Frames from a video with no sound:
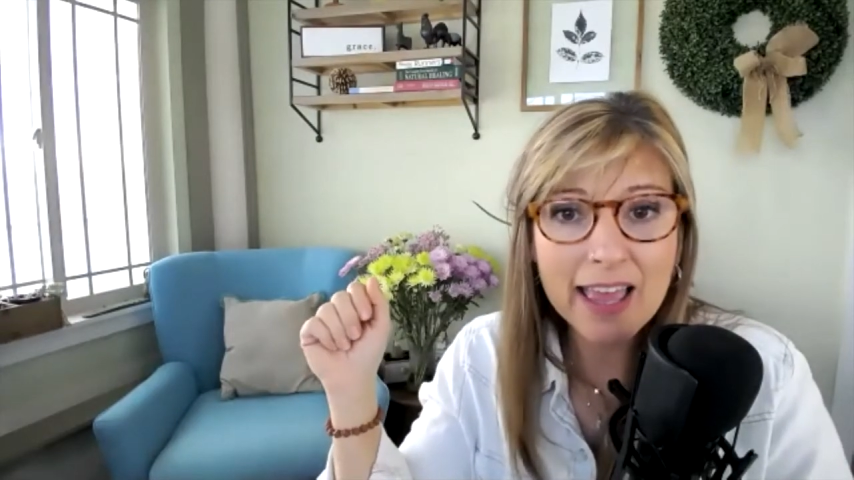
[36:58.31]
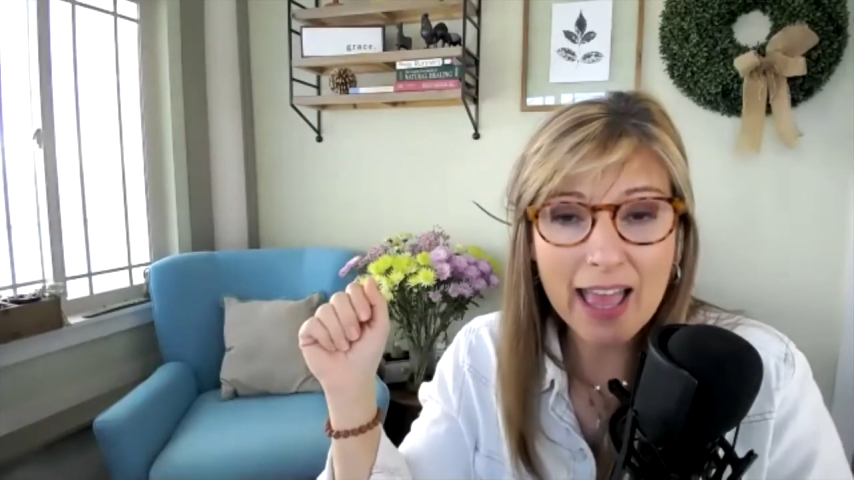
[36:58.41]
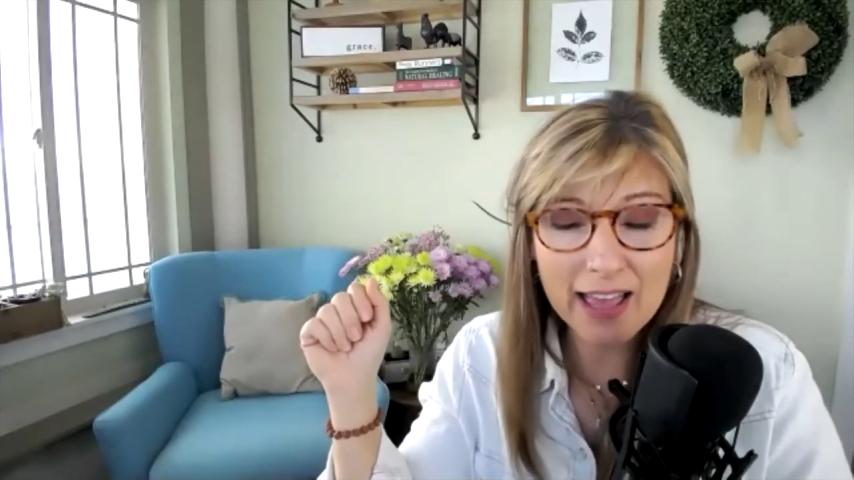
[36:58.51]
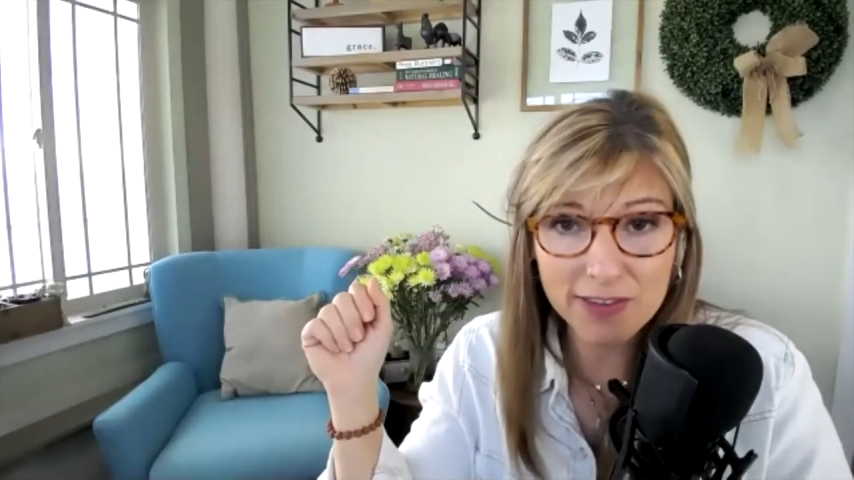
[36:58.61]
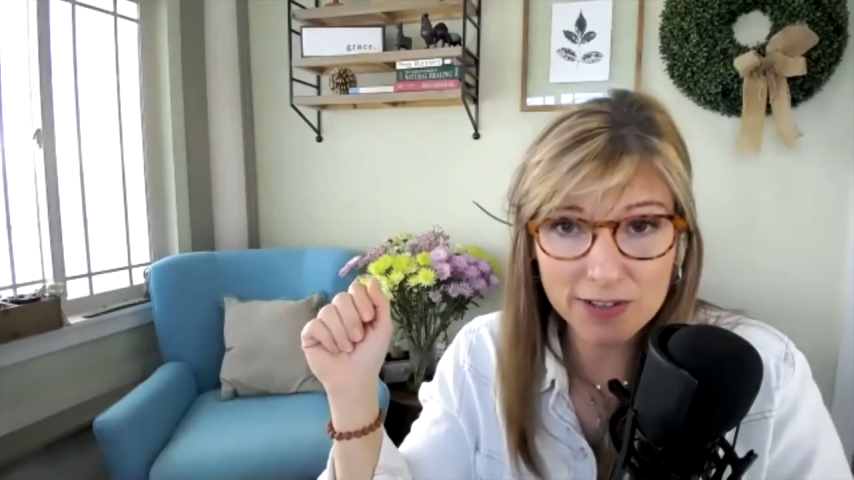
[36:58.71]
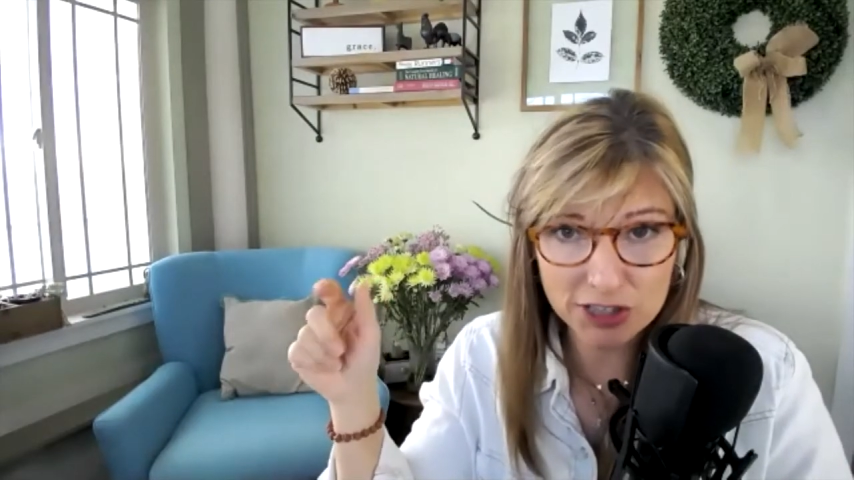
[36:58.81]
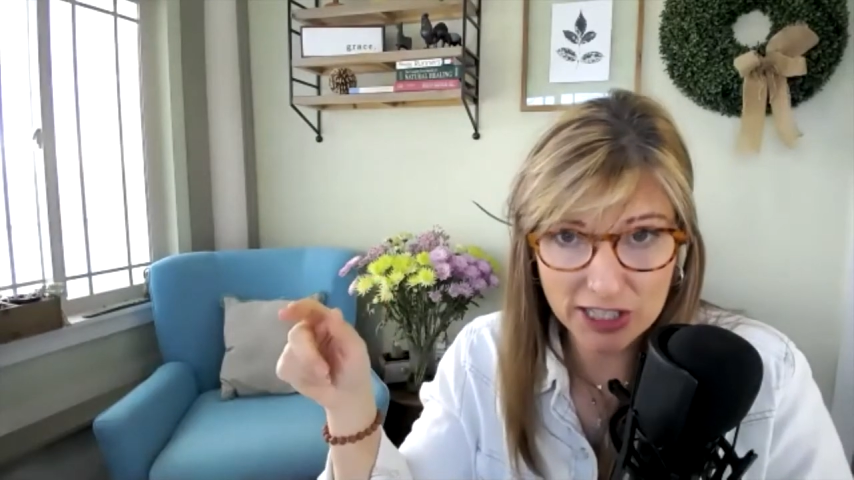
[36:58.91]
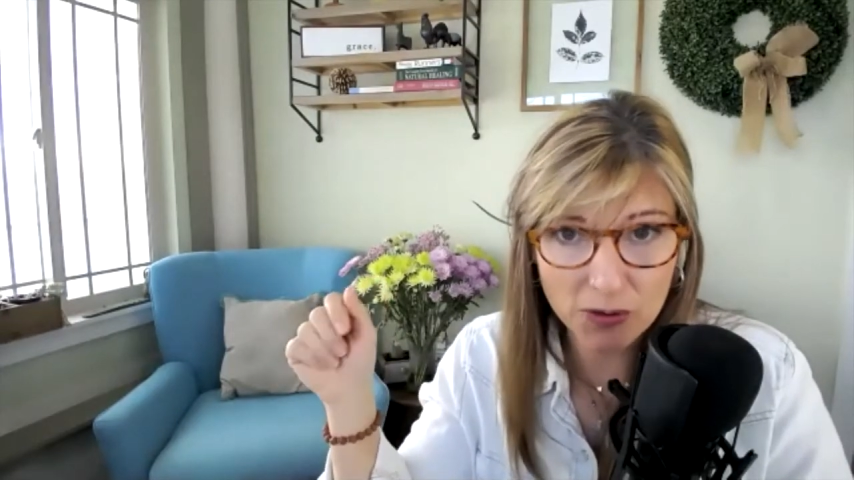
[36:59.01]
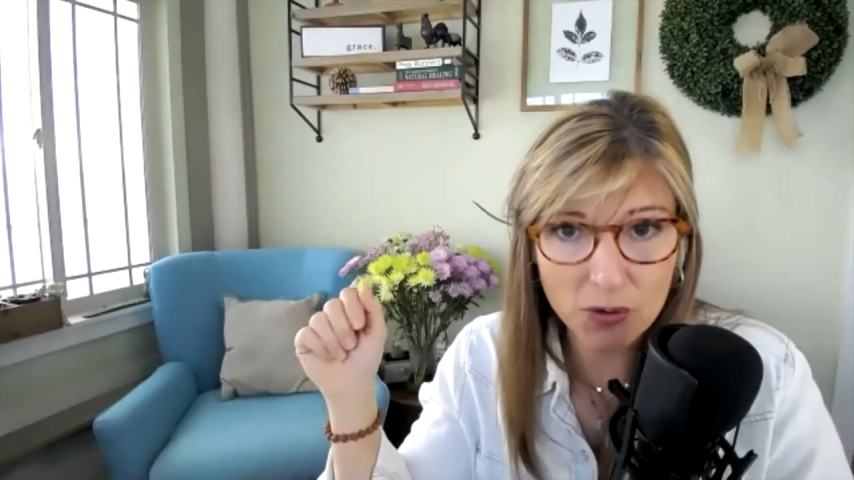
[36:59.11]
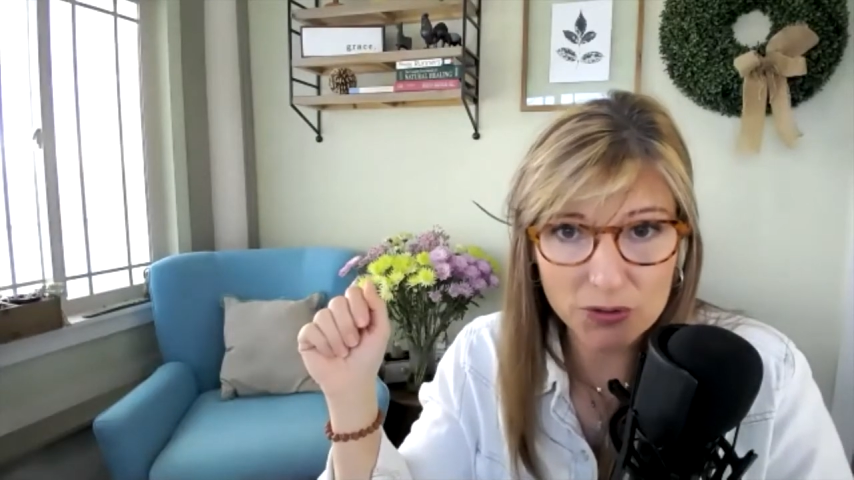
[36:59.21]
and their
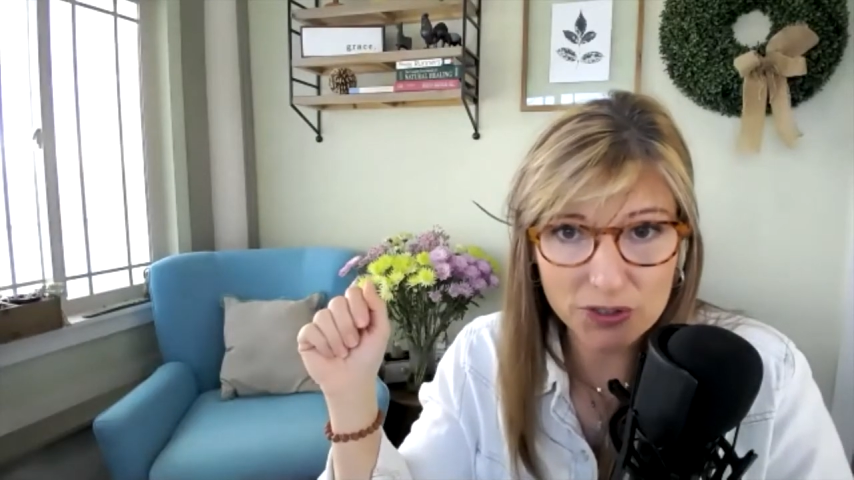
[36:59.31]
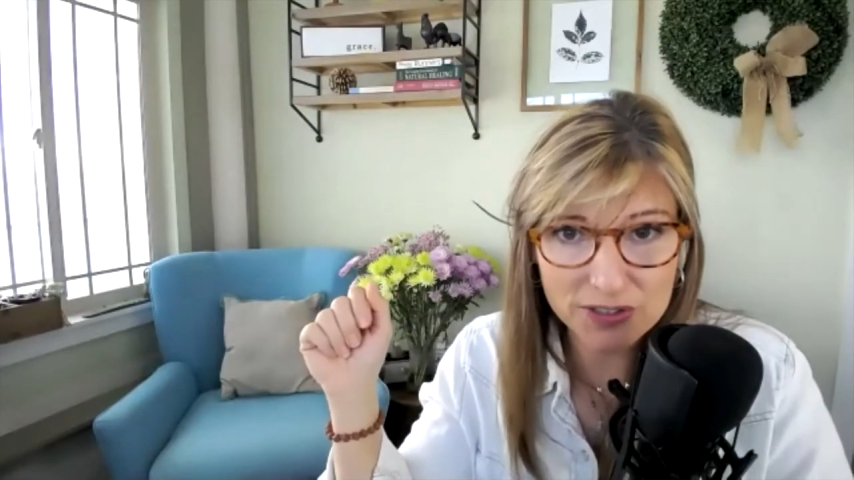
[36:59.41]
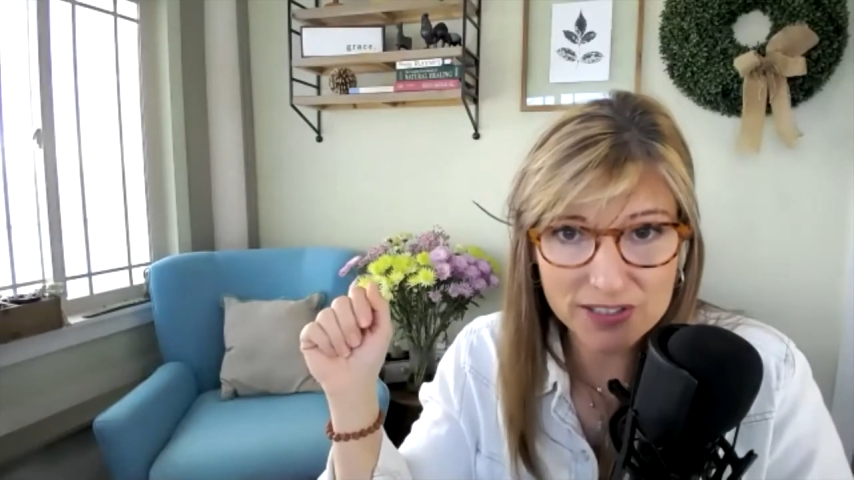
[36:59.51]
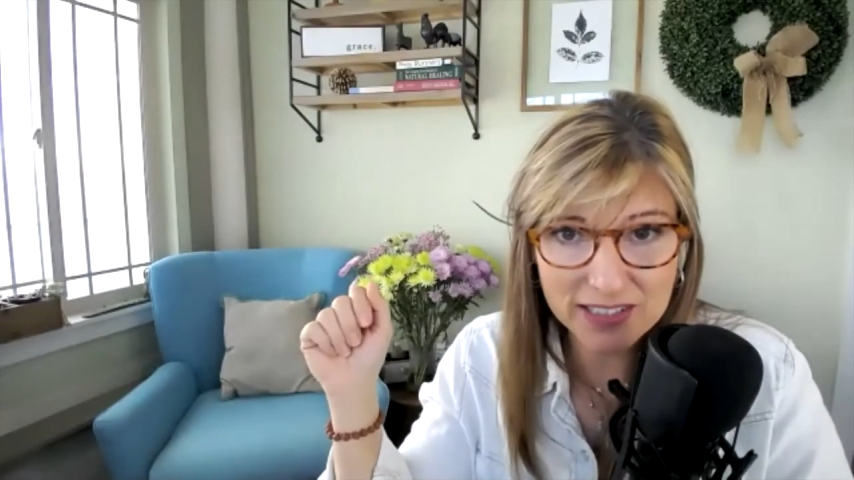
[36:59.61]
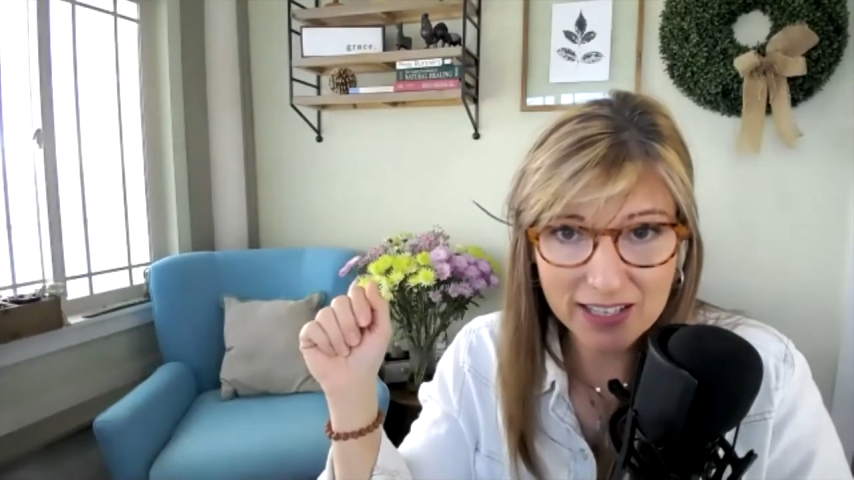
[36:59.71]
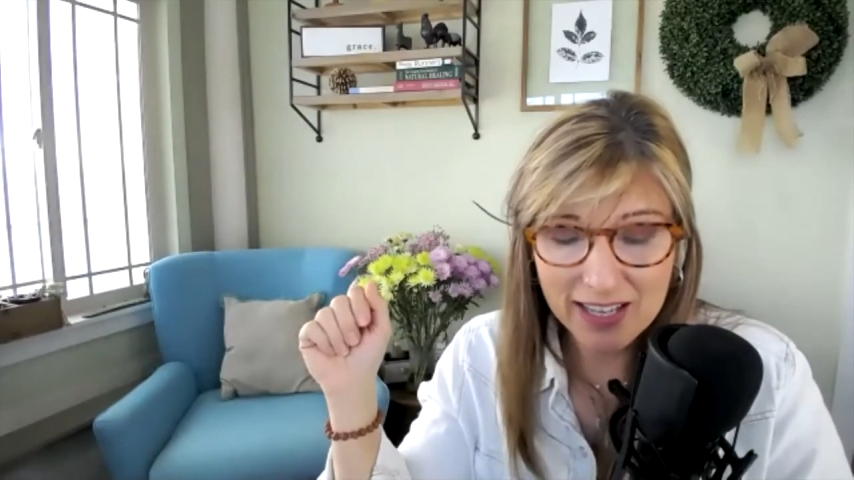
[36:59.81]
shareholders.